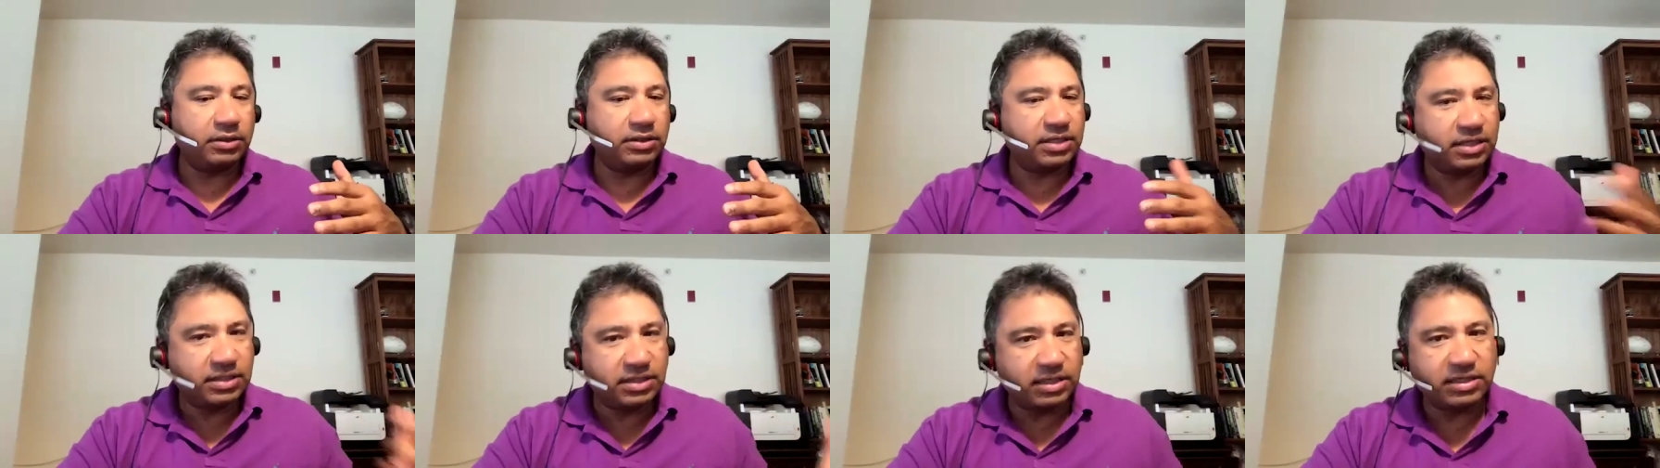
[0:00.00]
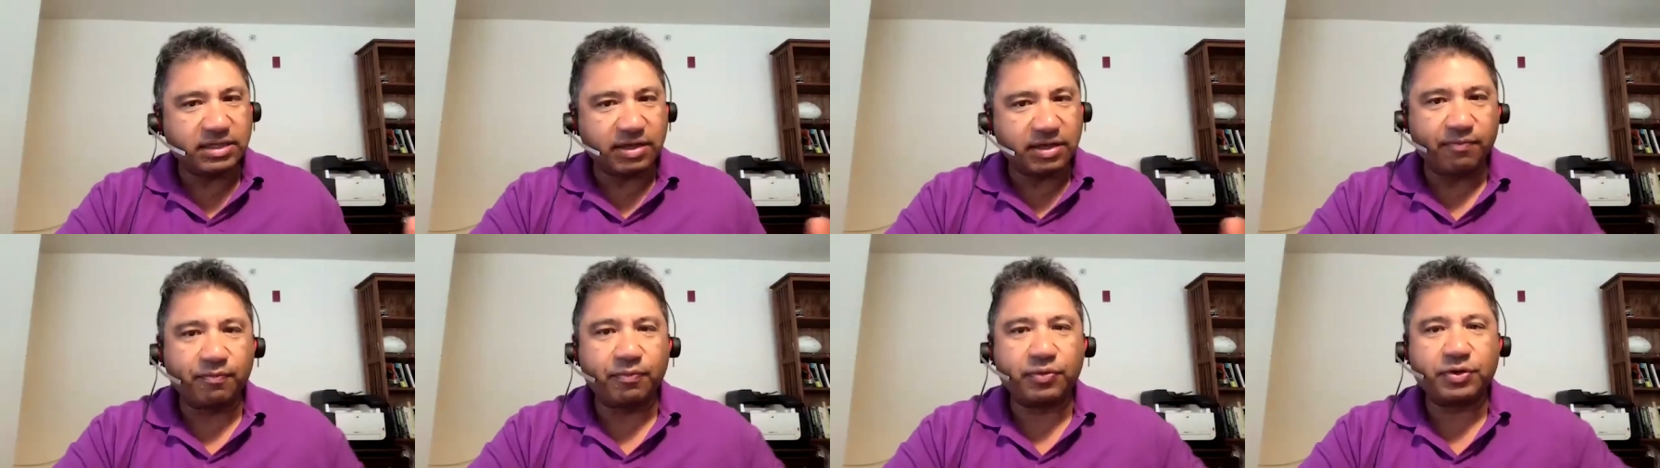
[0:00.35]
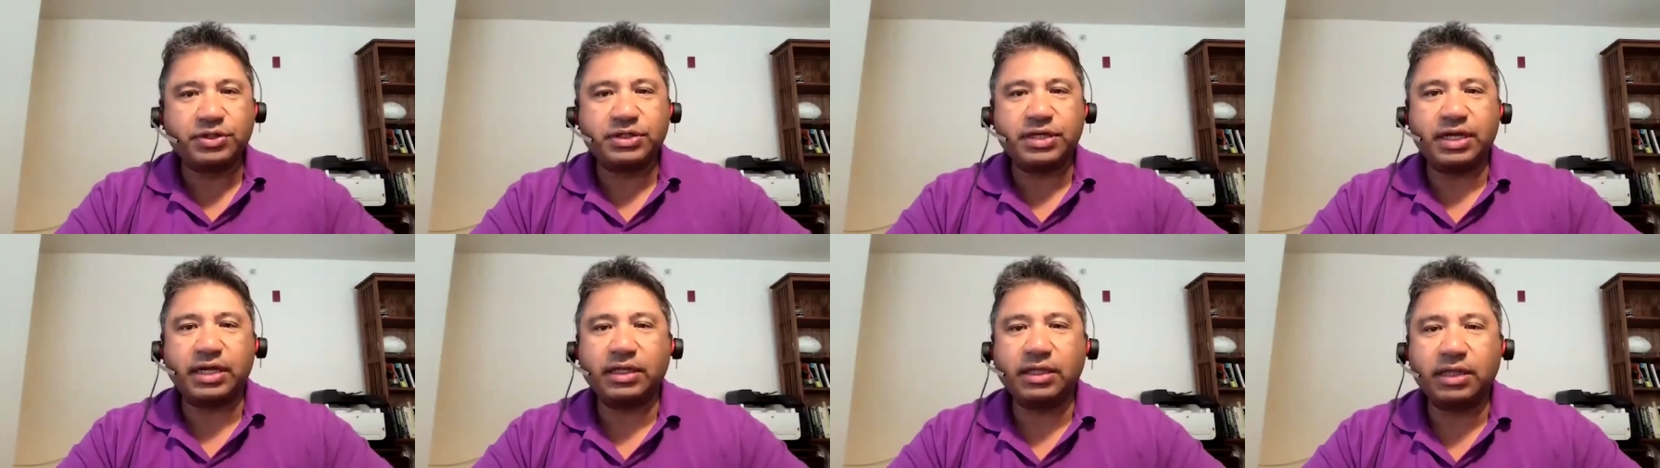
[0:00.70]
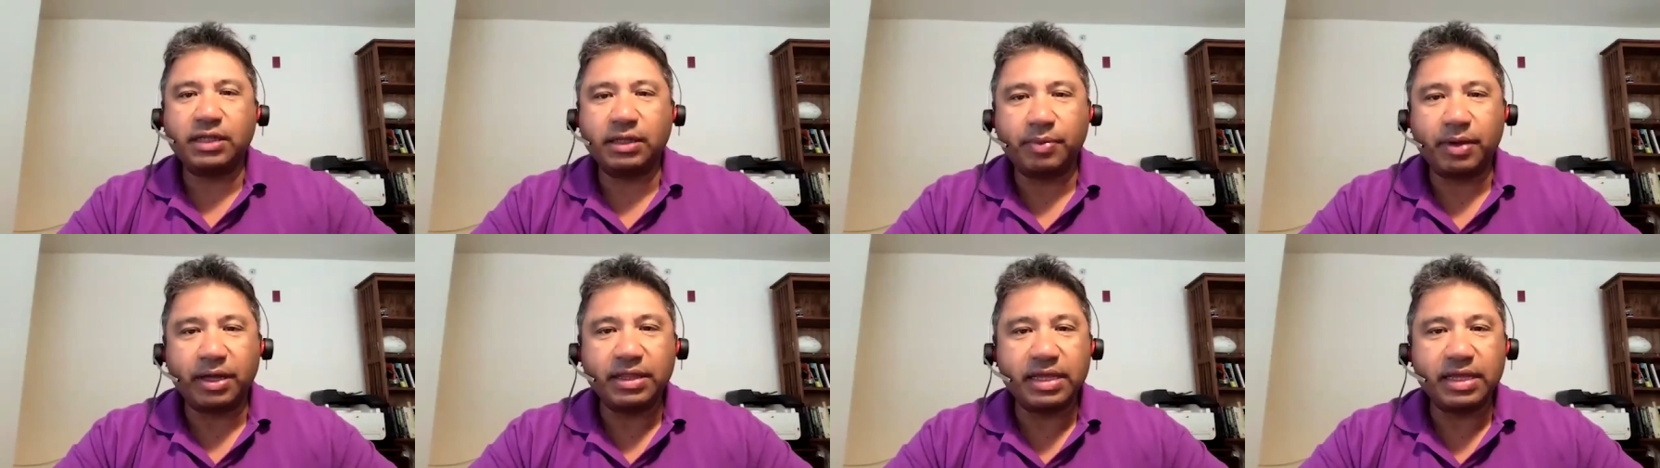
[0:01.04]

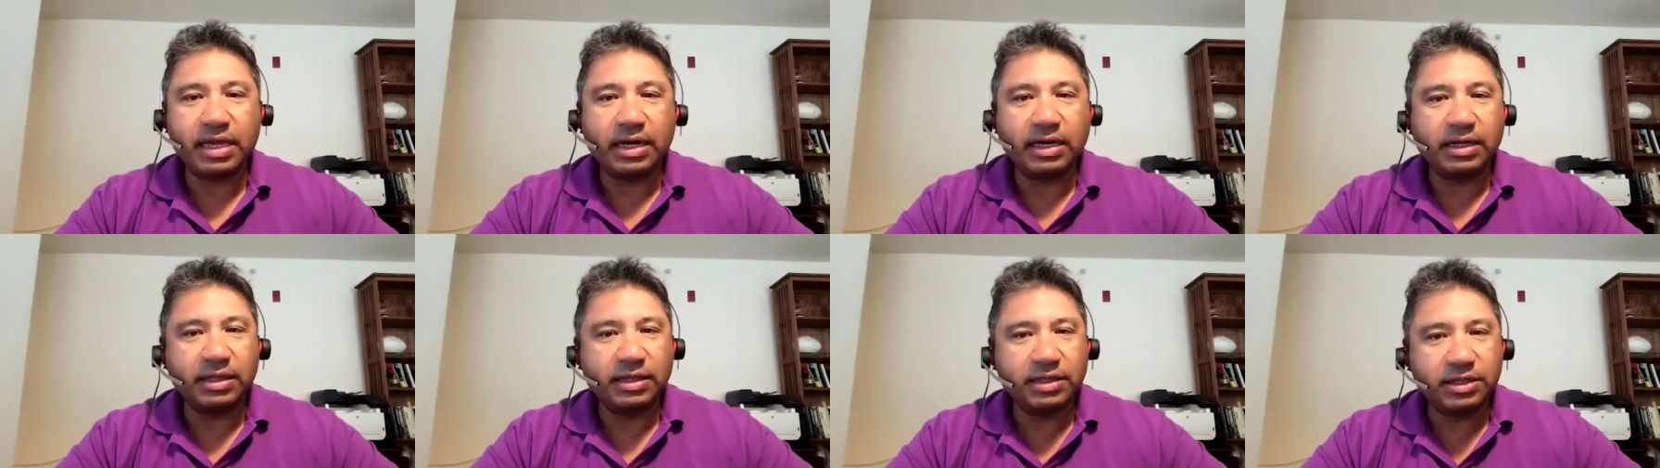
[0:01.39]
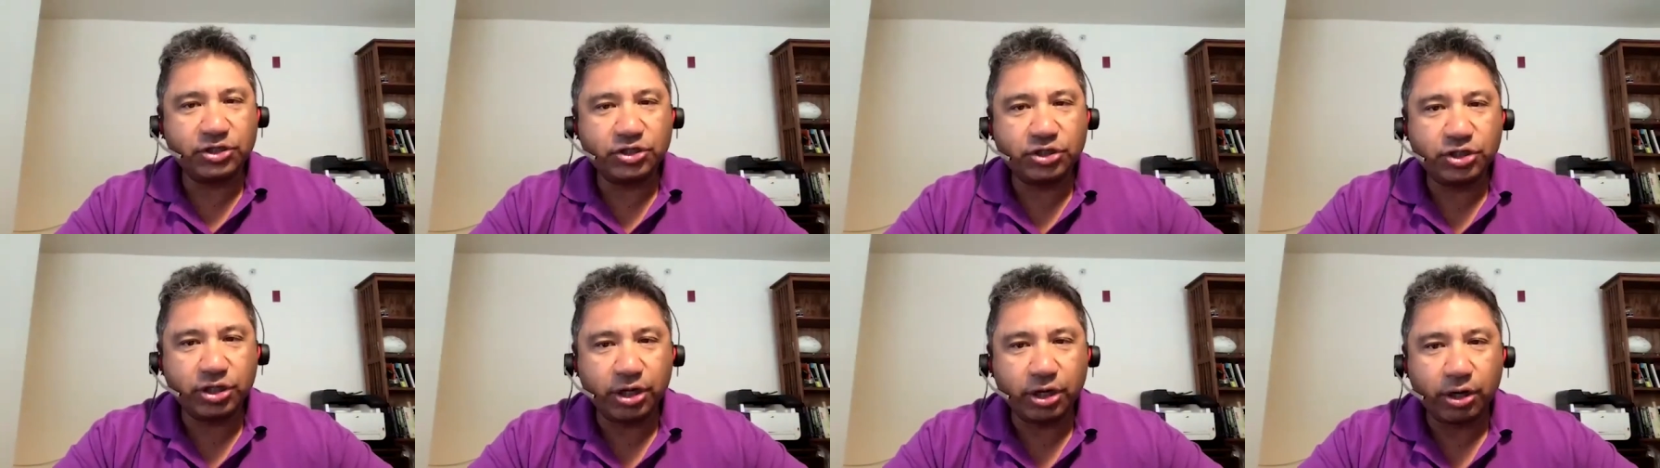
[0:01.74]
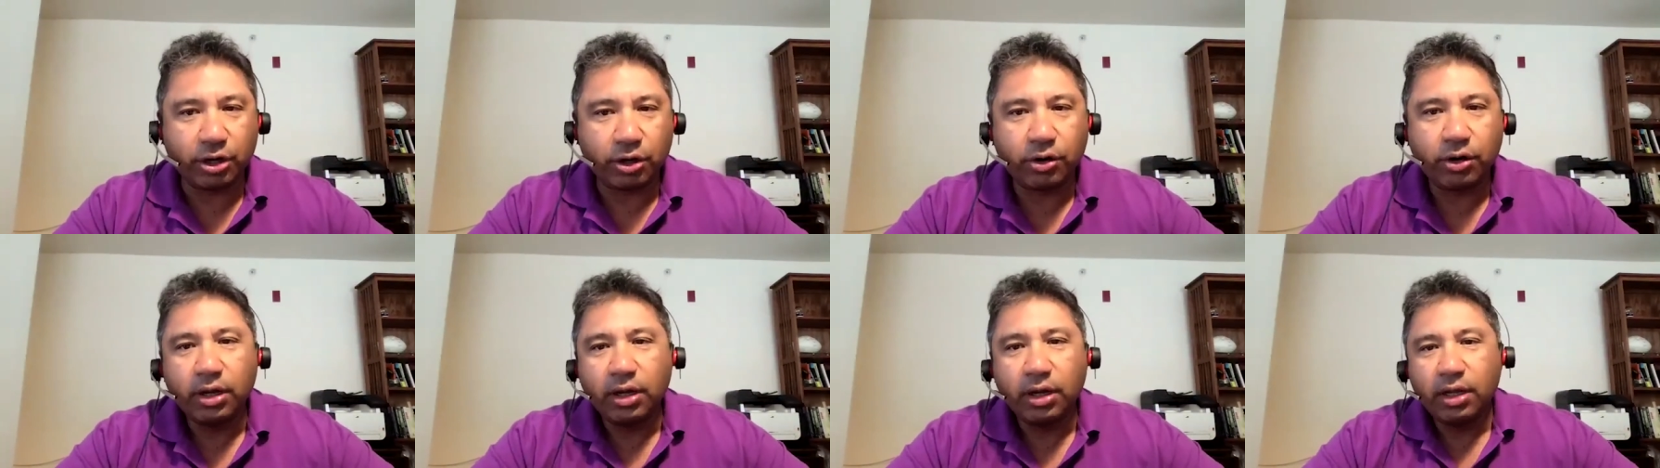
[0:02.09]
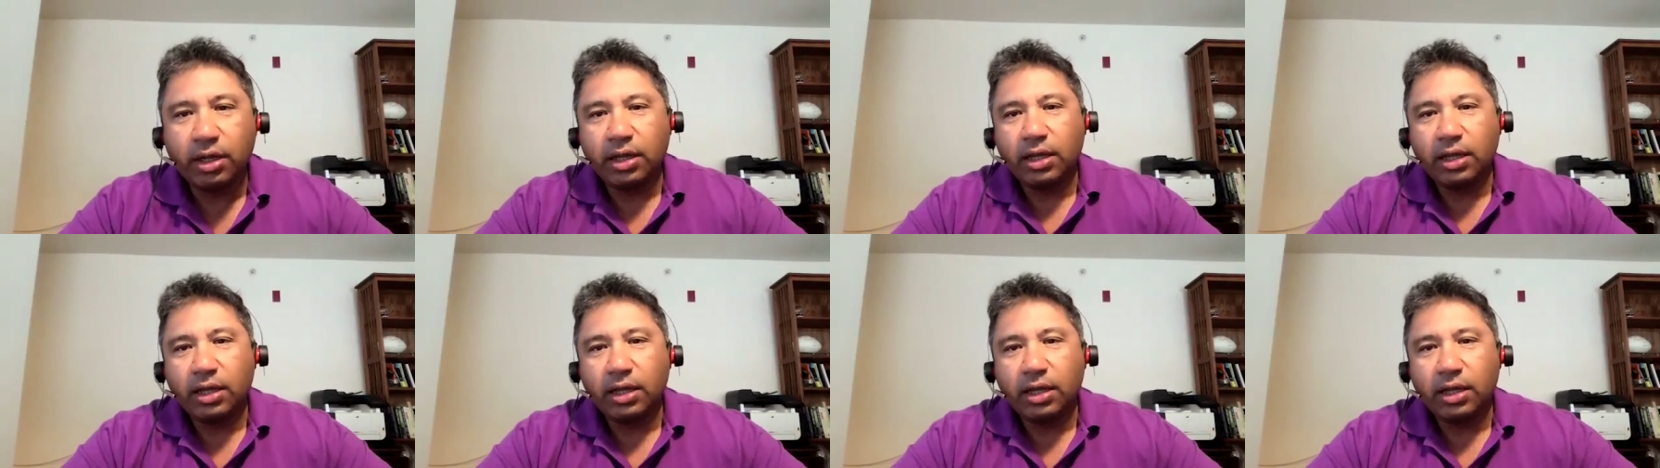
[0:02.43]
67% by the end of this year.